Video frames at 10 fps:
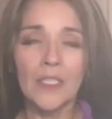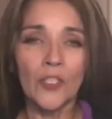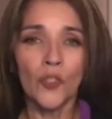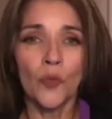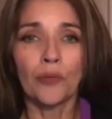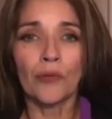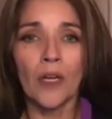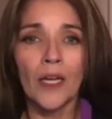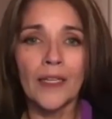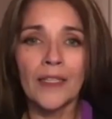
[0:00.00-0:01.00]
You
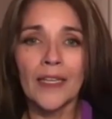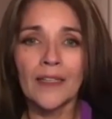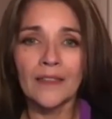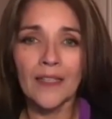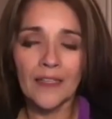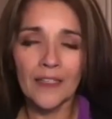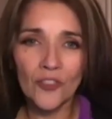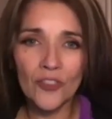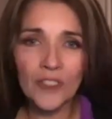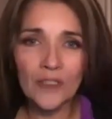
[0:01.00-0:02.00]
broadcast that
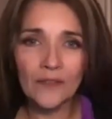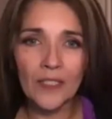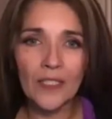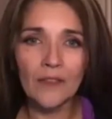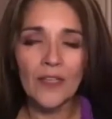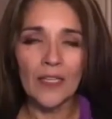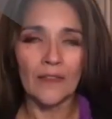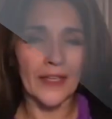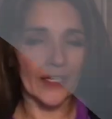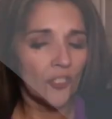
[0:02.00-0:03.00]
energy of love.
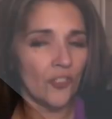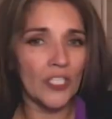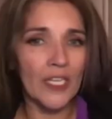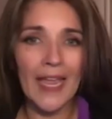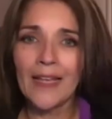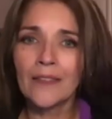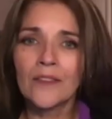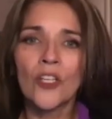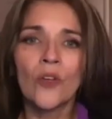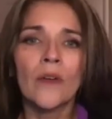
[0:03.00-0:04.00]
That energy has
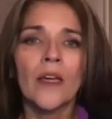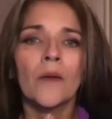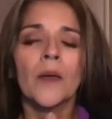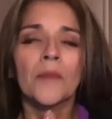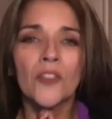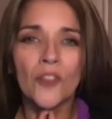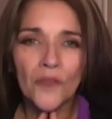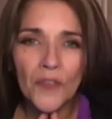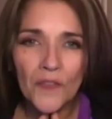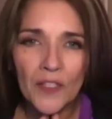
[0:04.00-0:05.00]
to go now up to your
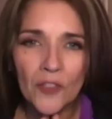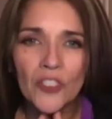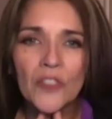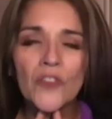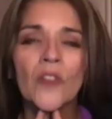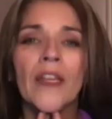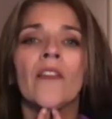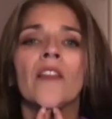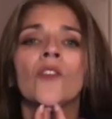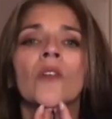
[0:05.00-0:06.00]
fifth energy. So now
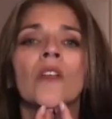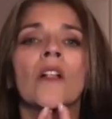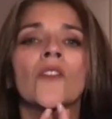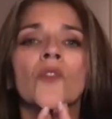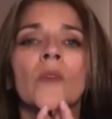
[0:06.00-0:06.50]
that you can also